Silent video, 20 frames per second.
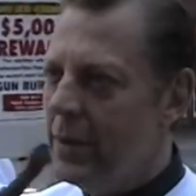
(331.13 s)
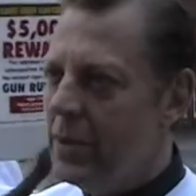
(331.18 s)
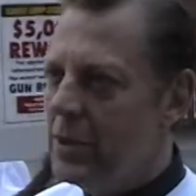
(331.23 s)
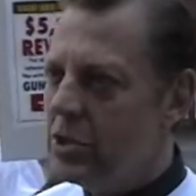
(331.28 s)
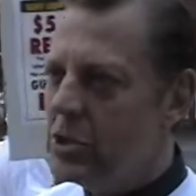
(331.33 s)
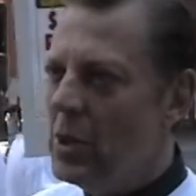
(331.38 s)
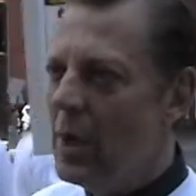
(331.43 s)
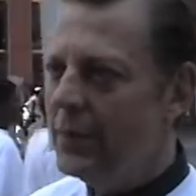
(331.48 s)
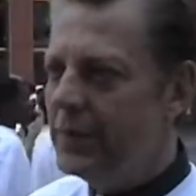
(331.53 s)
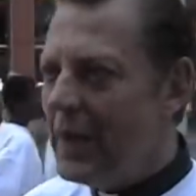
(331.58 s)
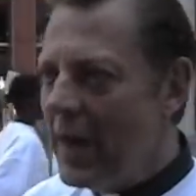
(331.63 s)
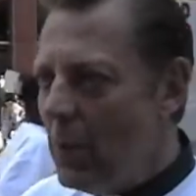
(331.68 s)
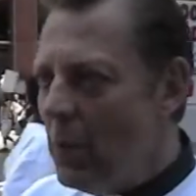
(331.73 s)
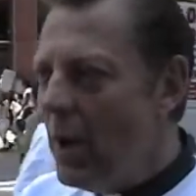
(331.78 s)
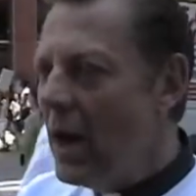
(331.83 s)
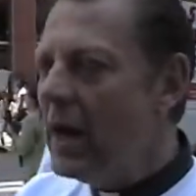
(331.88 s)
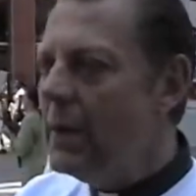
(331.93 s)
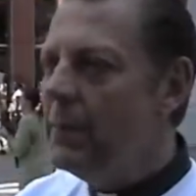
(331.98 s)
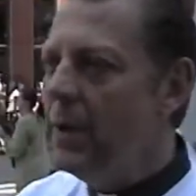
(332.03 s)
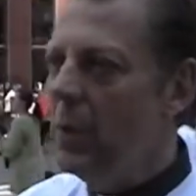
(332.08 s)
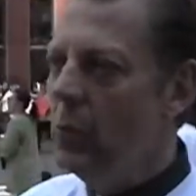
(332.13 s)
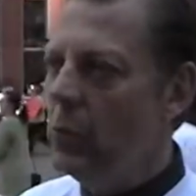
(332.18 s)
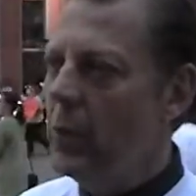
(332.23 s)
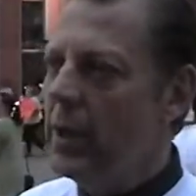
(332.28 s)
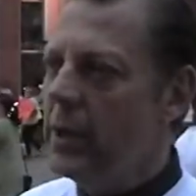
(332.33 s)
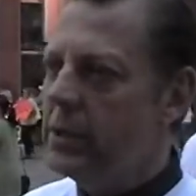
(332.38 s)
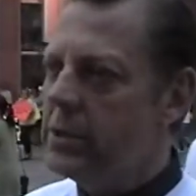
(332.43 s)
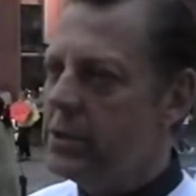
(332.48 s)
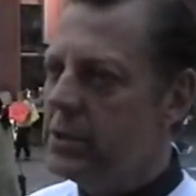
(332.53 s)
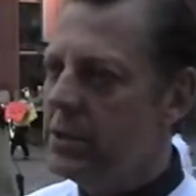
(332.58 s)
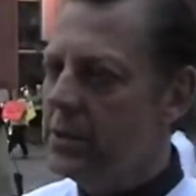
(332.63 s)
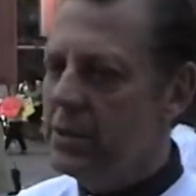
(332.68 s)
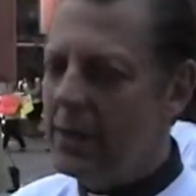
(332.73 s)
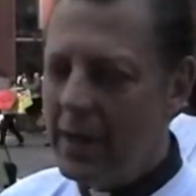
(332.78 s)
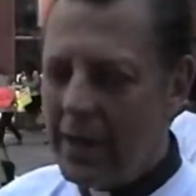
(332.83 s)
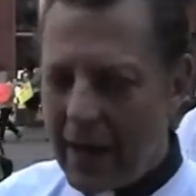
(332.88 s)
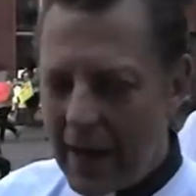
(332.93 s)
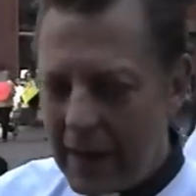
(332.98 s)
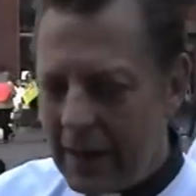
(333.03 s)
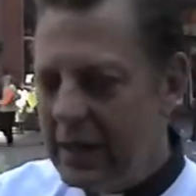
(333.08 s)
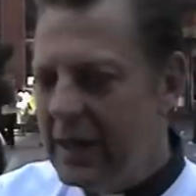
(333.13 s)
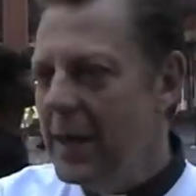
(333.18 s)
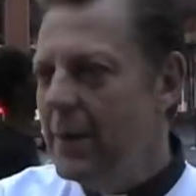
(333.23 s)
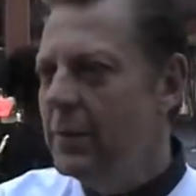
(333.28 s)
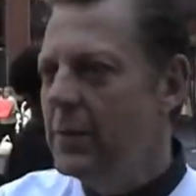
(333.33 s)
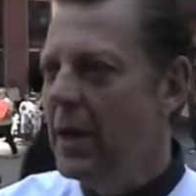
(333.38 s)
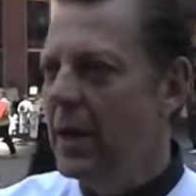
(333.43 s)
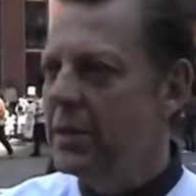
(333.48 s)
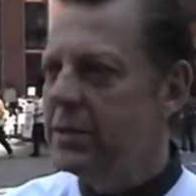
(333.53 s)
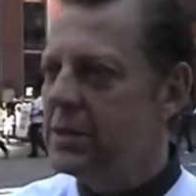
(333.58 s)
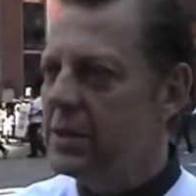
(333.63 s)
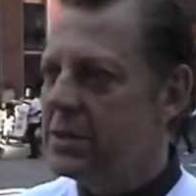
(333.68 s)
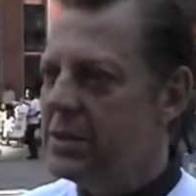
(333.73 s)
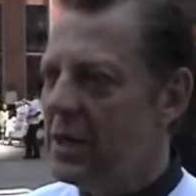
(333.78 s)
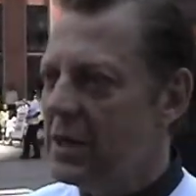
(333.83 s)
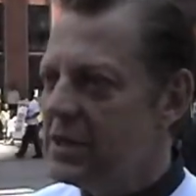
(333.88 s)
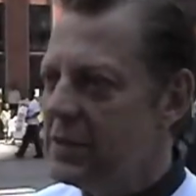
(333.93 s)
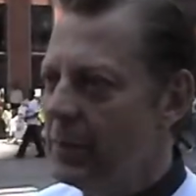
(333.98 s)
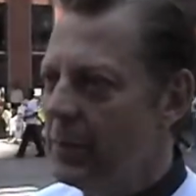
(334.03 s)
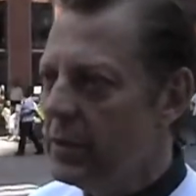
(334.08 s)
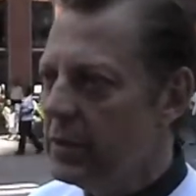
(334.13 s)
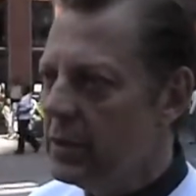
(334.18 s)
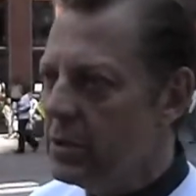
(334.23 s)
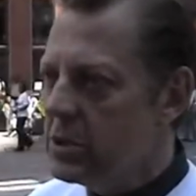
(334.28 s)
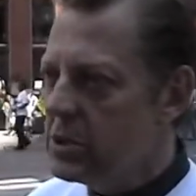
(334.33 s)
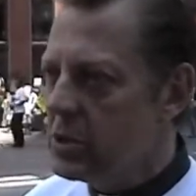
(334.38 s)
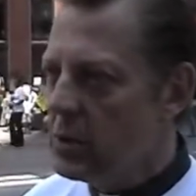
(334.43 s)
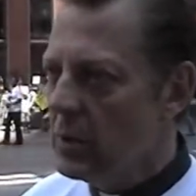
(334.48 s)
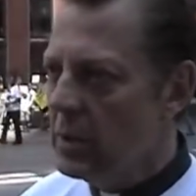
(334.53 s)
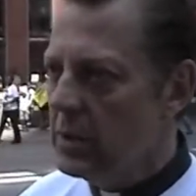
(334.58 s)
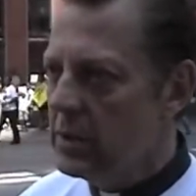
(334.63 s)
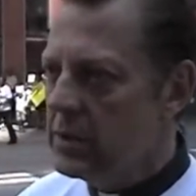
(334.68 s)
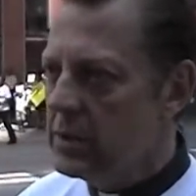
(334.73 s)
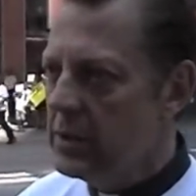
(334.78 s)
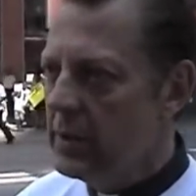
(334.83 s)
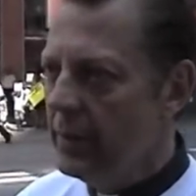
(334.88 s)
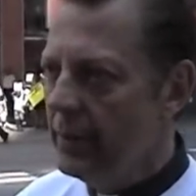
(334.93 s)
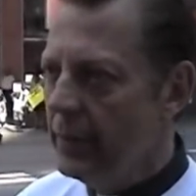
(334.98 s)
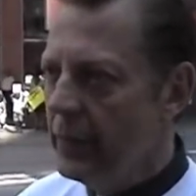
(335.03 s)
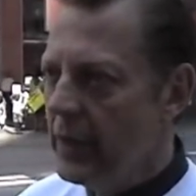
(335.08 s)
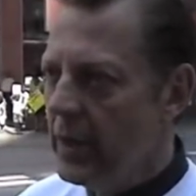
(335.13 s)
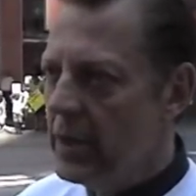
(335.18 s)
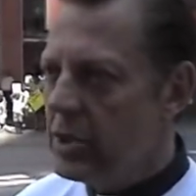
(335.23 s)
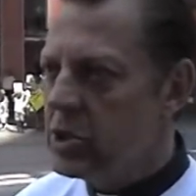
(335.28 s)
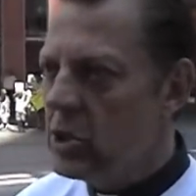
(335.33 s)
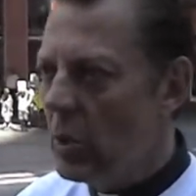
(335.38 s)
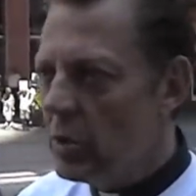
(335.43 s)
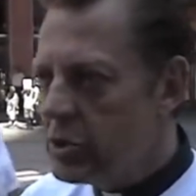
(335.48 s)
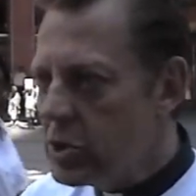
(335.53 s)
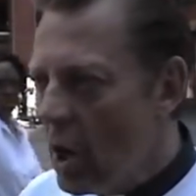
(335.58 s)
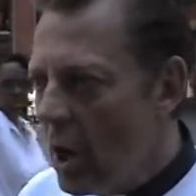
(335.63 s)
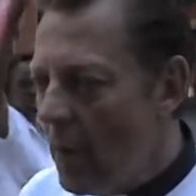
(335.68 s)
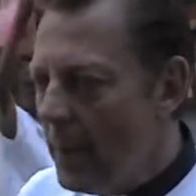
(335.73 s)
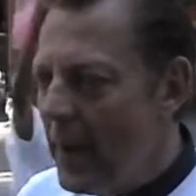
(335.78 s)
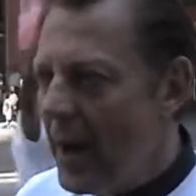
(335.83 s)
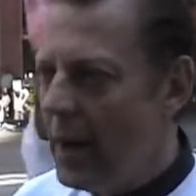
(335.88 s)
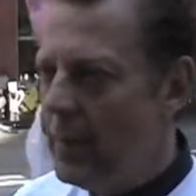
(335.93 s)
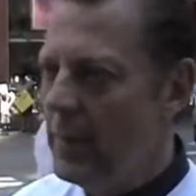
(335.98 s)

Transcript: So if they want to be rich, they got to keep guns accessible to the streets. So it's all about